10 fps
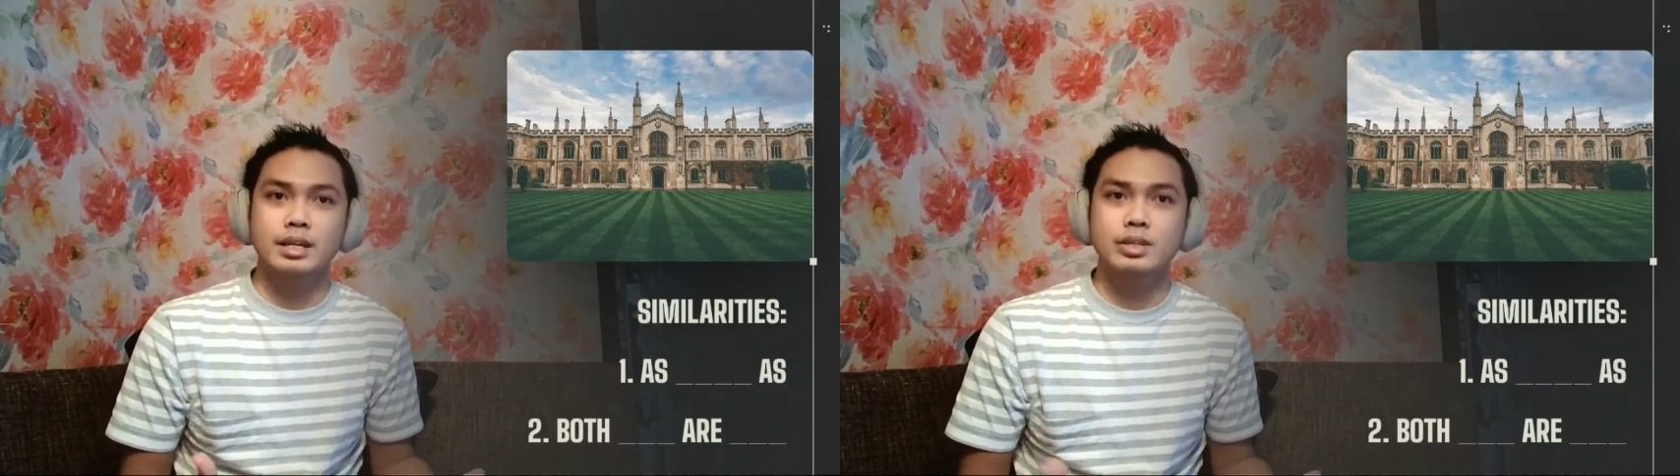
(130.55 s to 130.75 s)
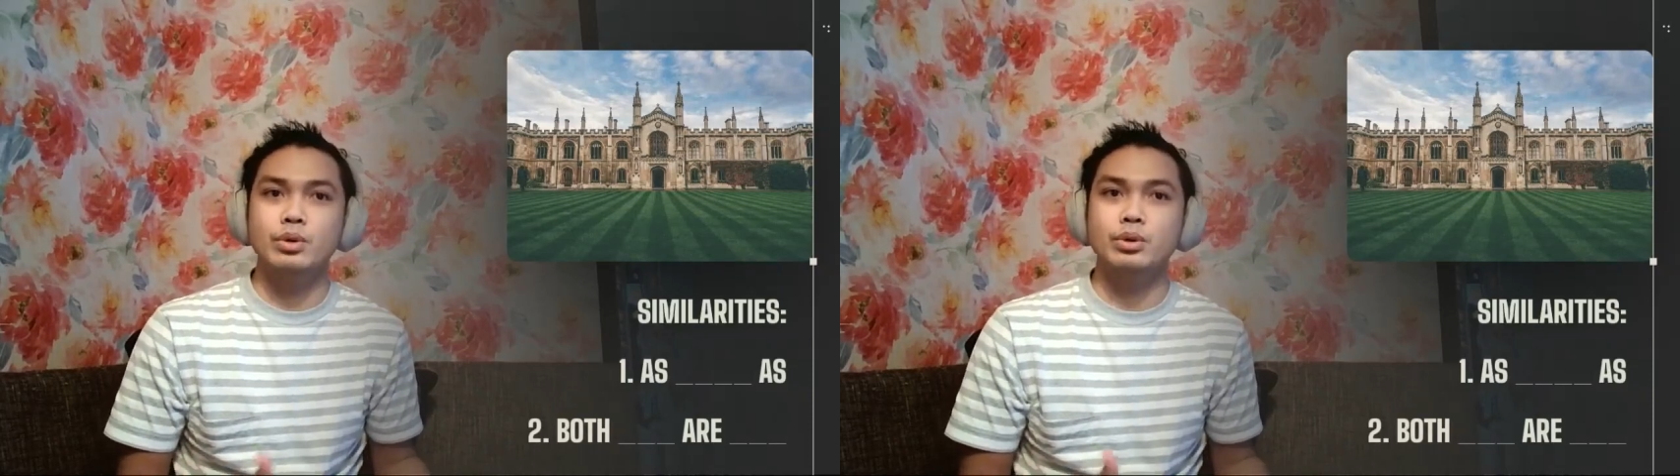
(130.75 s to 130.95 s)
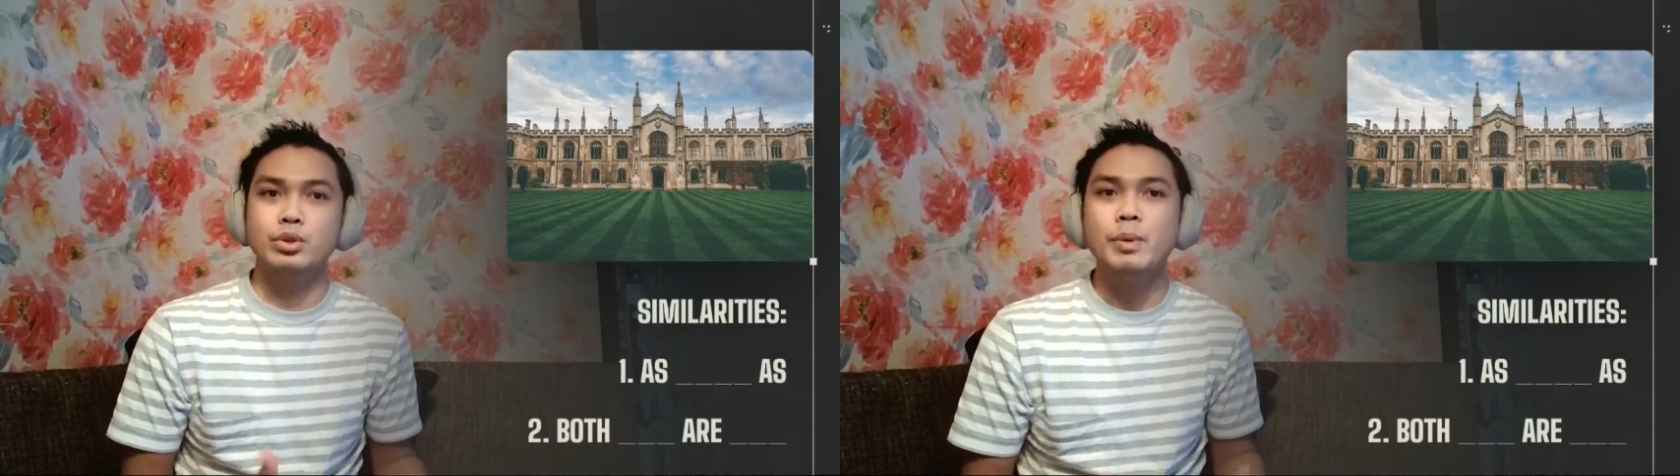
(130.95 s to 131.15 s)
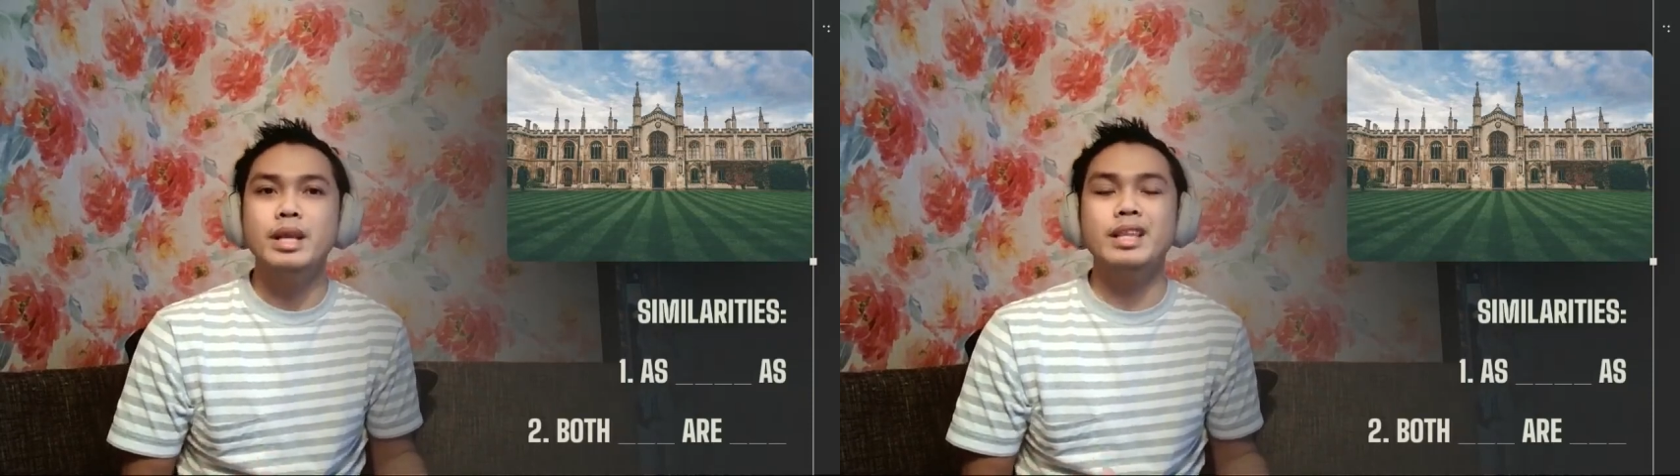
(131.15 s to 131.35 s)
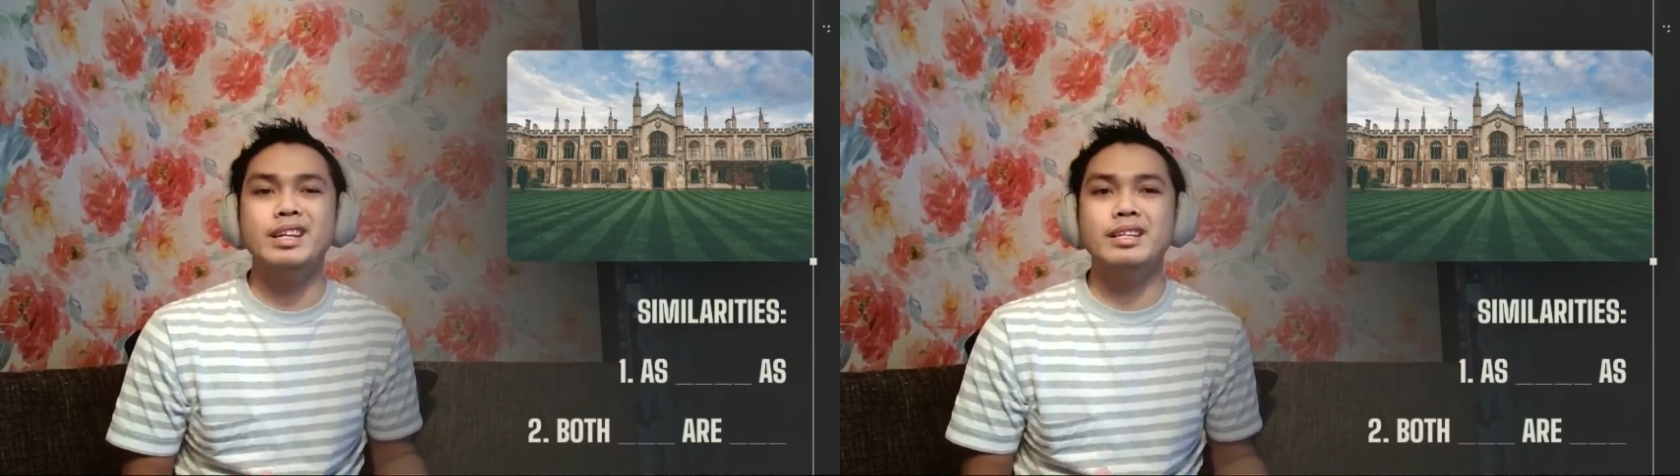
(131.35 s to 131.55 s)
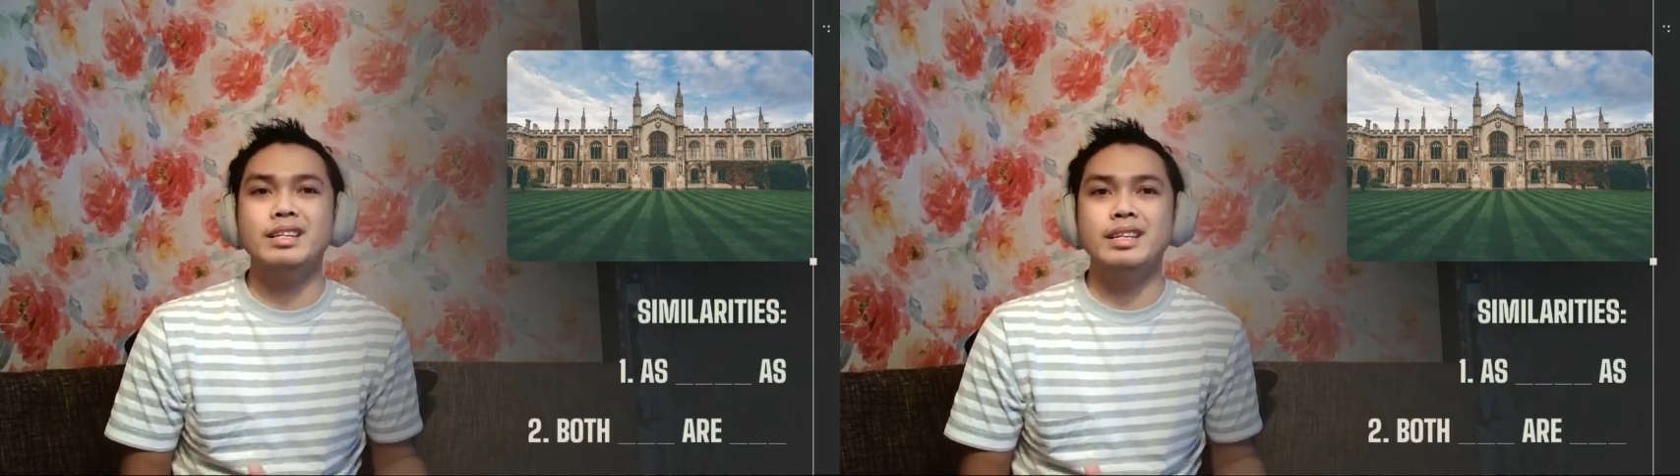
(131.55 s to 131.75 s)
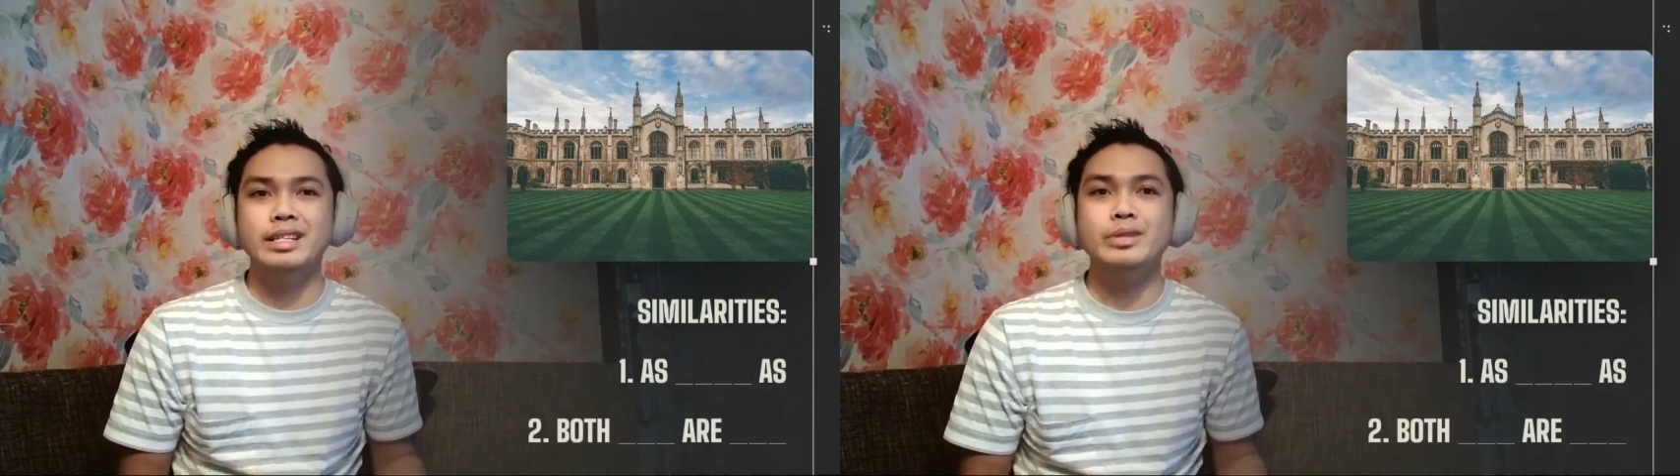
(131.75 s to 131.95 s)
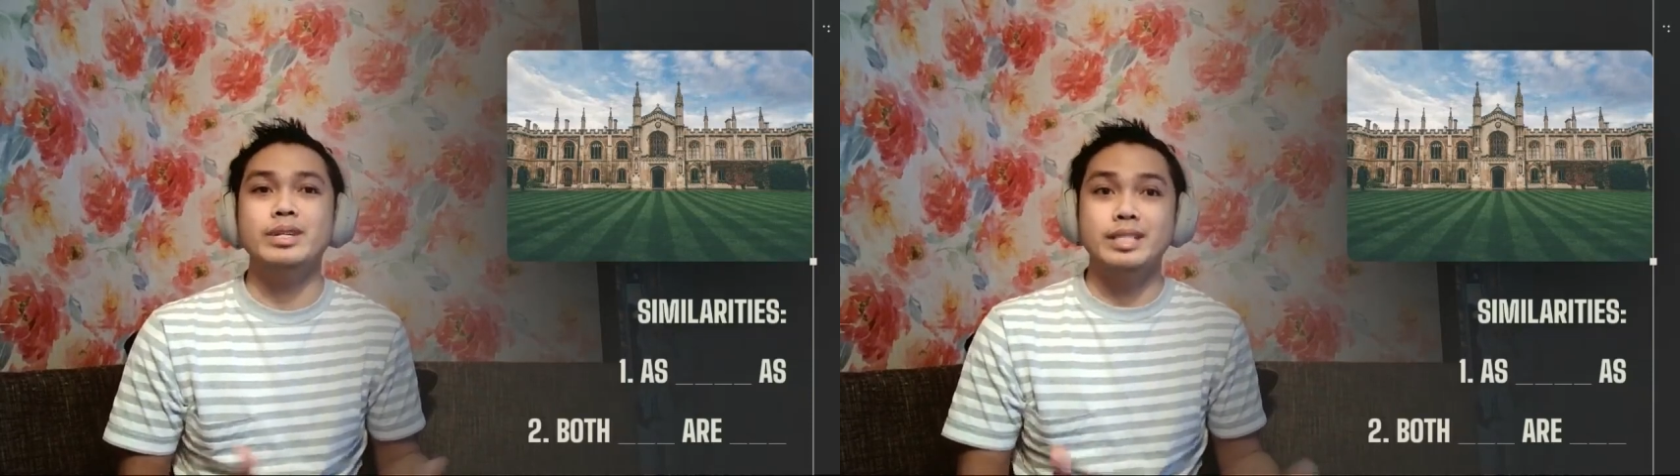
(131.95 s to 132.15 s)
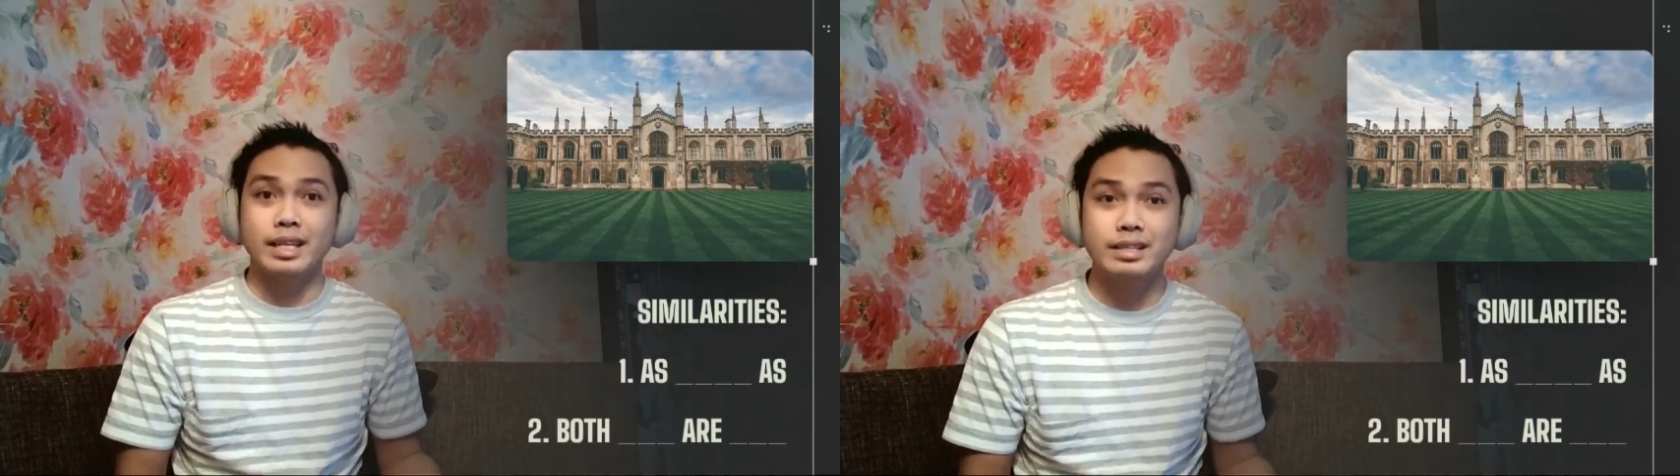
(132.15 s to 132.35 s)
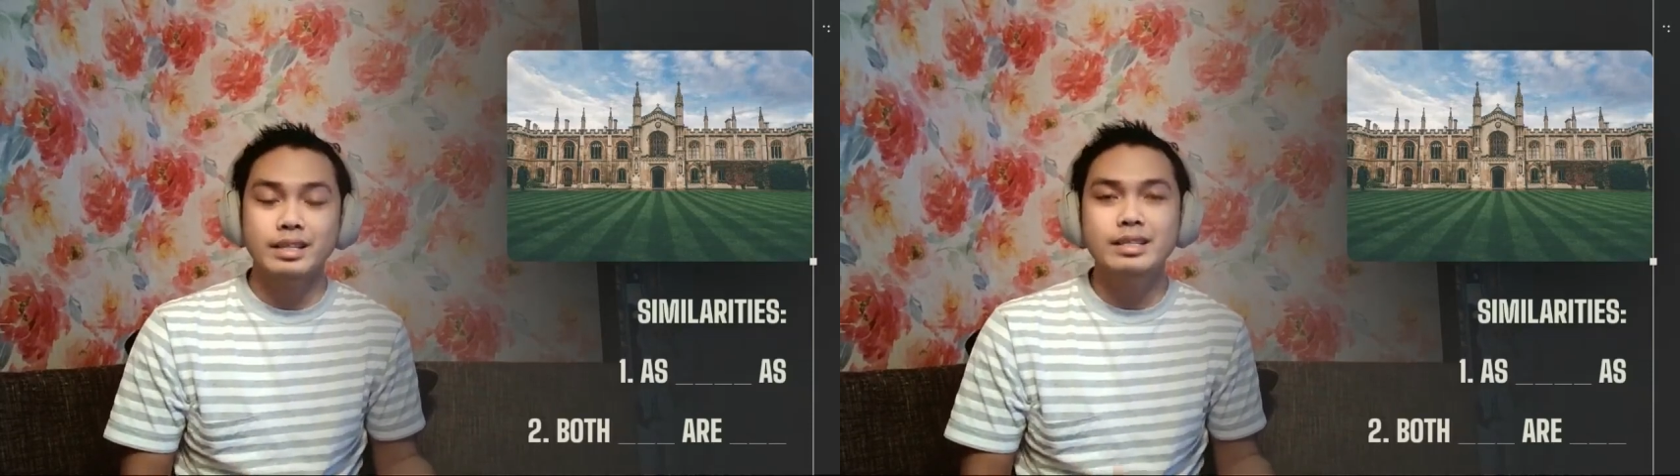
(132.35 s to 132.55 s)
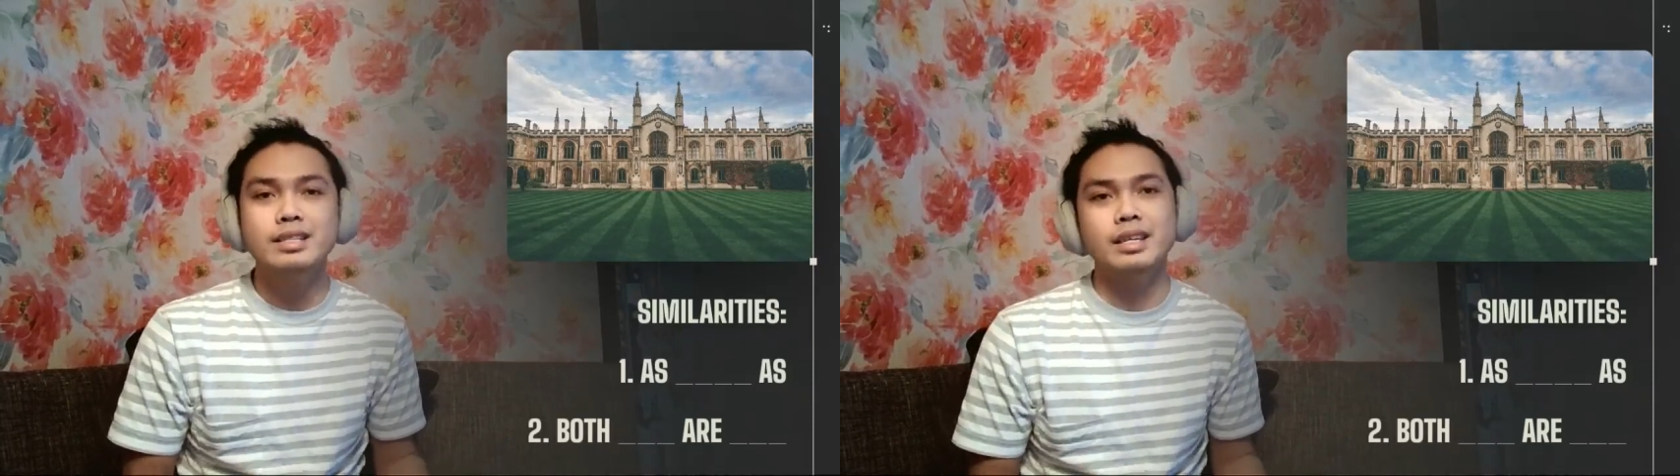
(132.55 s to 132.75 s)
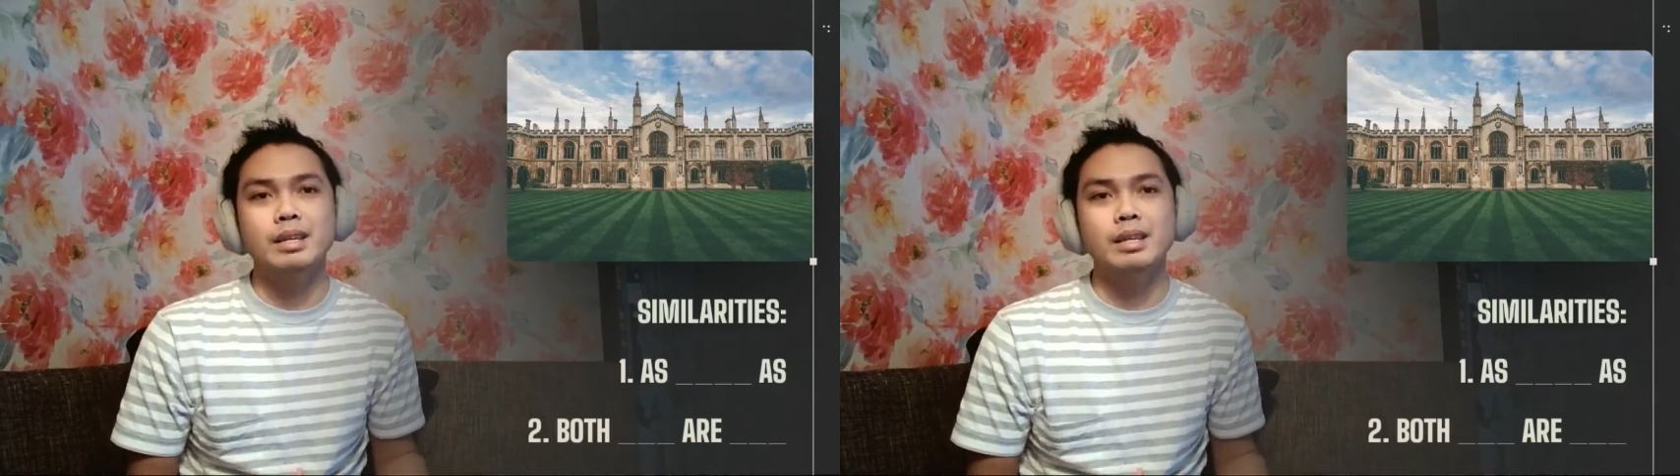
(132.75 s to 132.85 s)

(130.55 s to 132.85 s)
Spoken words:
So to make that into a sentence,